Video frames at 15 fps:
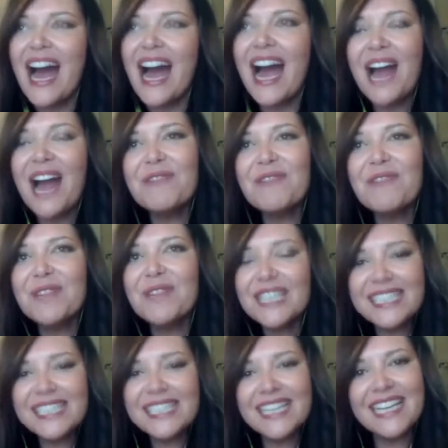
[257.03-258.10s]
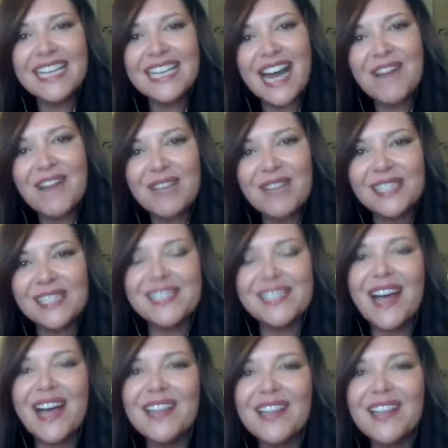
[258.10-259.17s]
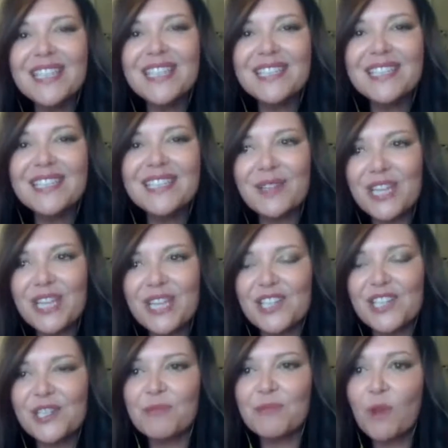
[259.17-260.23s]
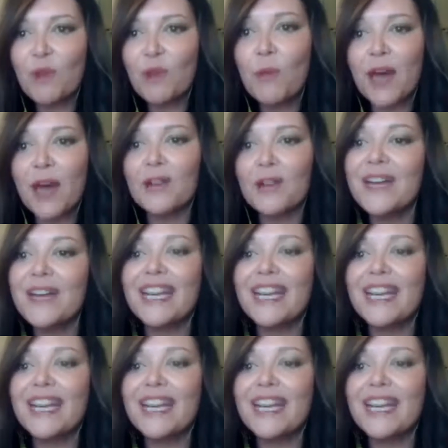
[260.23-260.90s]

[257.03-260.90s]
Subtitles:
I really didn't have that solid relationship role model,